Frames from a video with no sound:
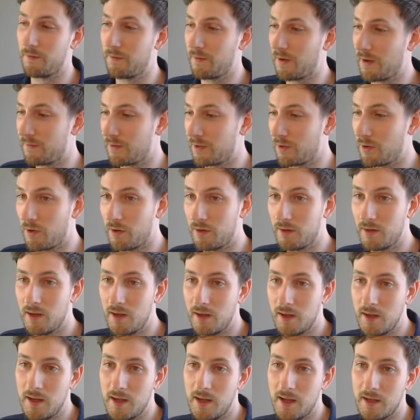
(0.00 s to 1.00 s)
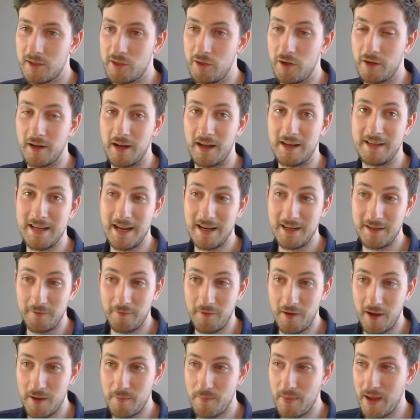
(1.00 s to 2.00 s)
favicon so you can
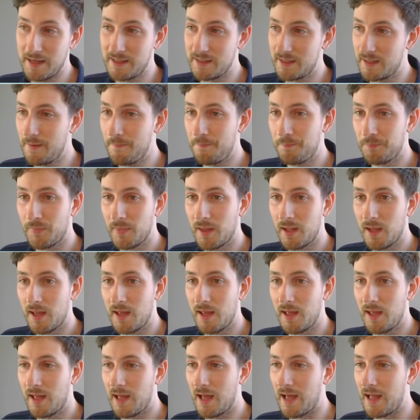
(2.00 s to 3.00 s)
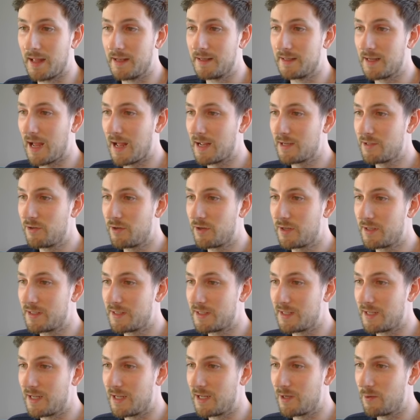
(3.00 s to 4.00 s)
identify it better. And as you can
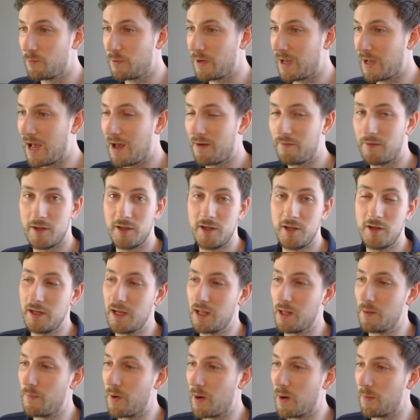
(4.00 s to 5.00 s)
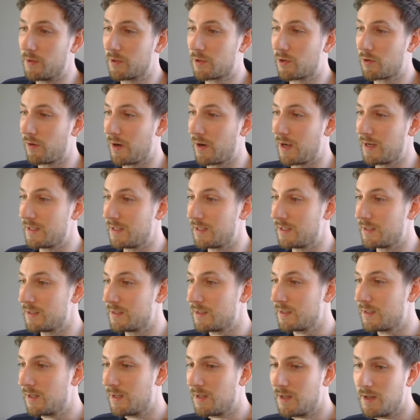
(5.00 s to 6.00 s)
see, we have a new little bubble created.
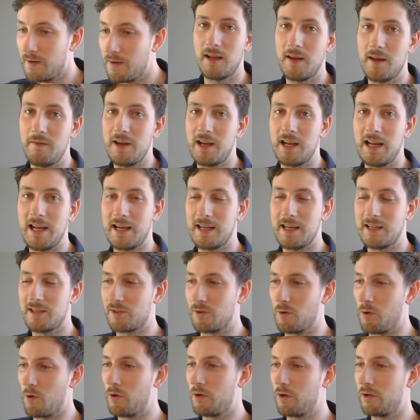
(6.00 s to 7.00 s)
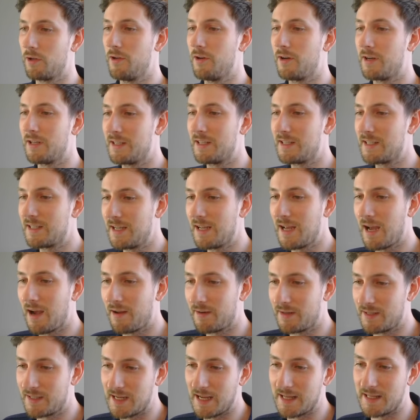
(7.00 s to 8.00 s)
If you click install, you can see
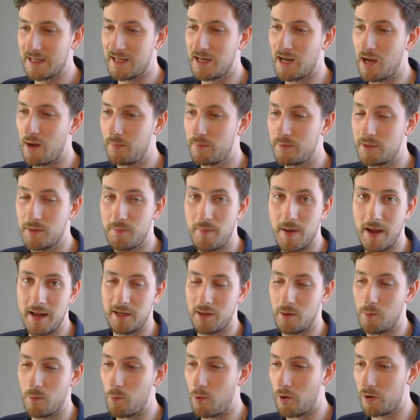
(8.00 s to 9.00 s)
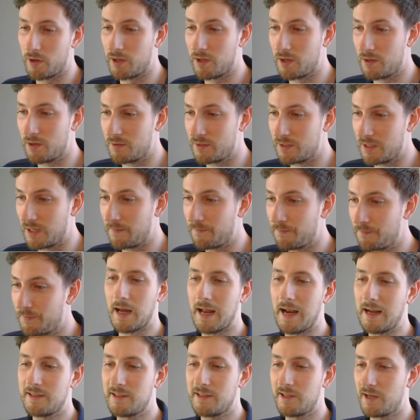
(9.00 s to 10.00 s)
how to set it up depending on what you're using.
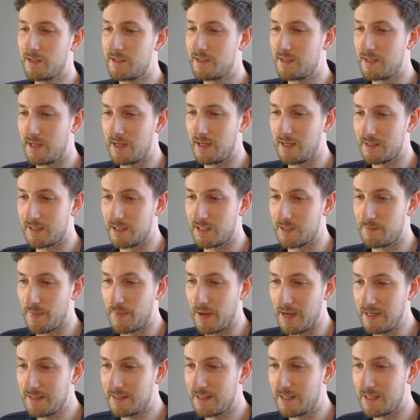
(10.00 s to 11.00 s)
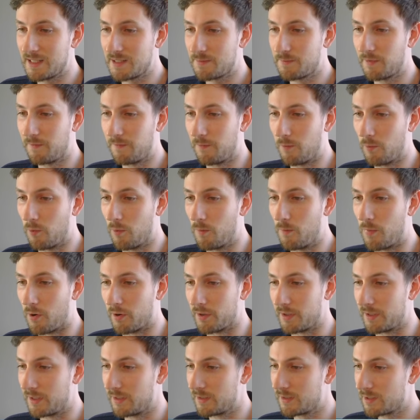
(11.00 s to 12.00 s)
And as you can see, it says paste this before
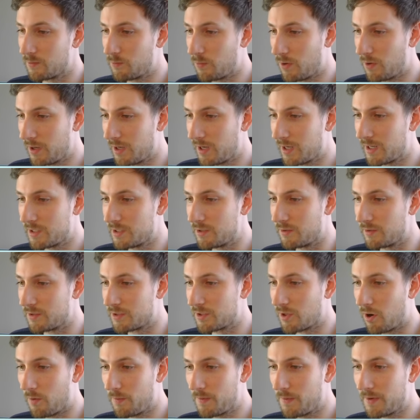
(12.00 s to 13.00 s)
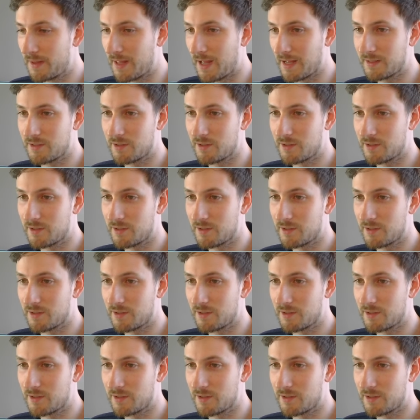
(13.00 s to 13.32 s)
body. So what I'm going to do is copy that